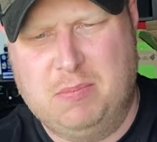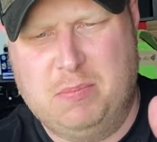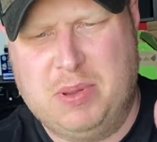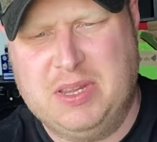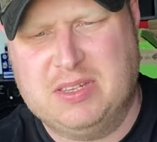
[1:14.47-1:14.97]

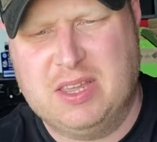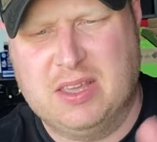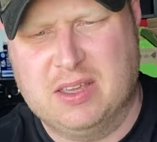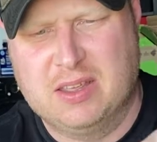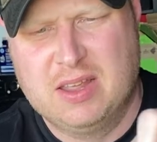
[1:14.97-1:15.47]
piece
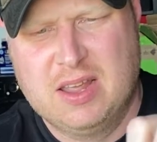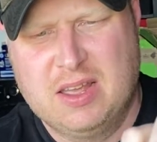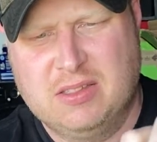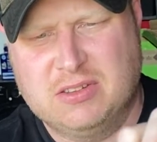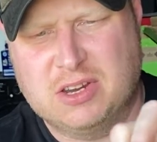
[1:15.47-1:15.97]
here.
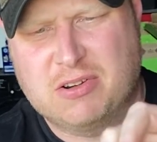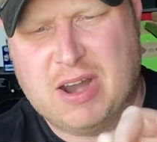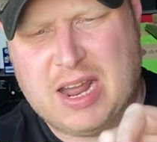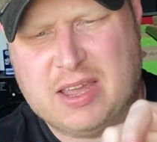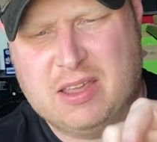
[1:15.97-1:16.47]
There's a
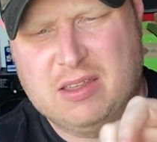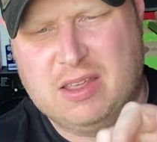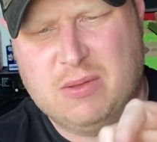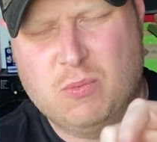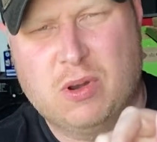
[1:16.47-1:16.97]
crack
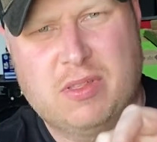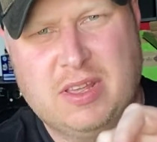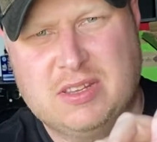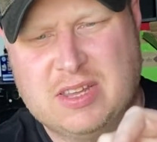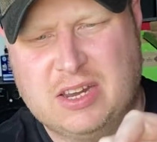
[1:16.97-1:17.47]
in one of
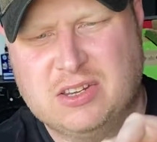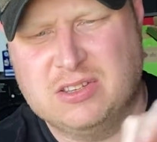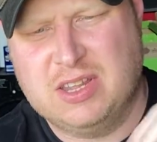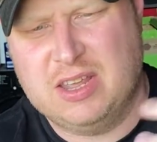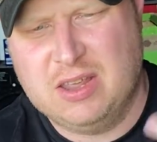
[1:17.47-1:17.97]
these
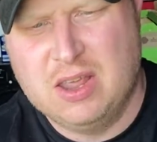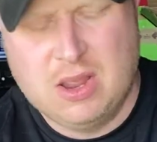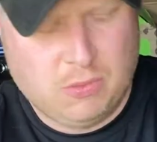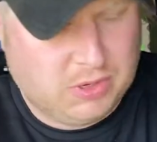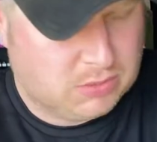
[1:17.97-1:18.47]
sections here which